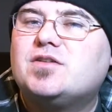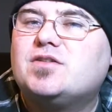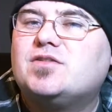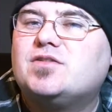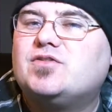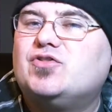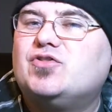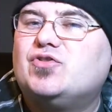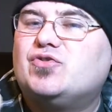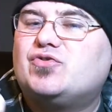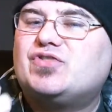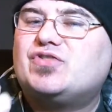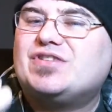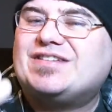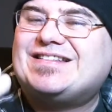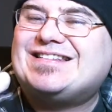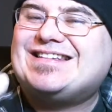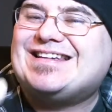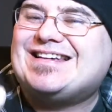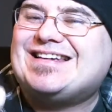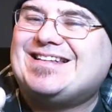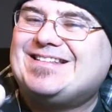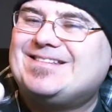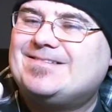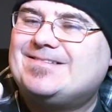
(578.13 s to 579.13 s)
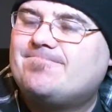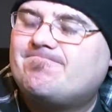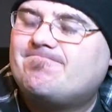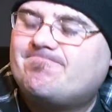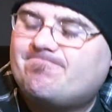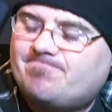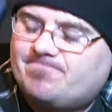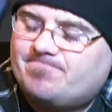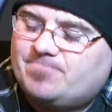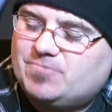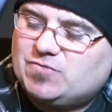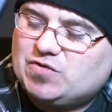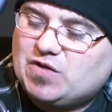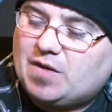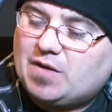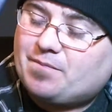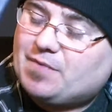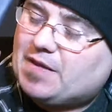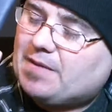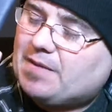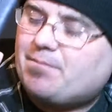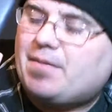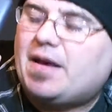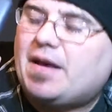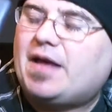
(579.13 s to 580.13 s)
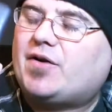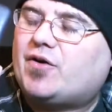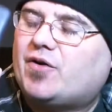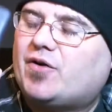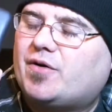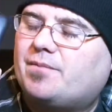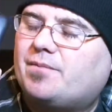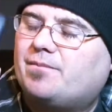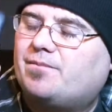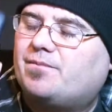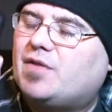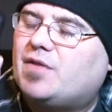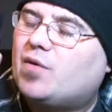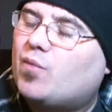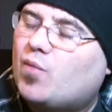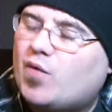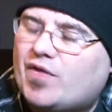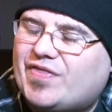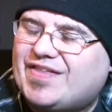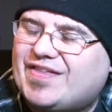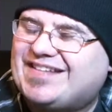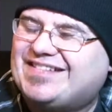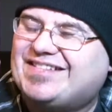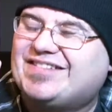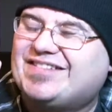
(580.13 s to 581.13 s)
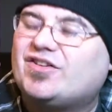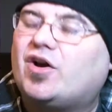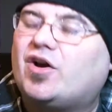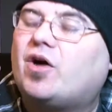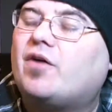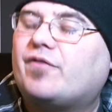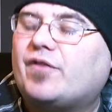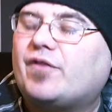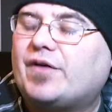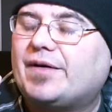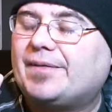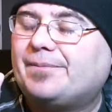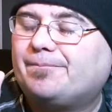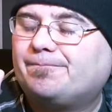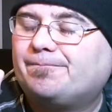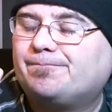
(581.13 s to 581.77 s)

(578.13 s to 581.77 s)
you should get something better than what this is offering.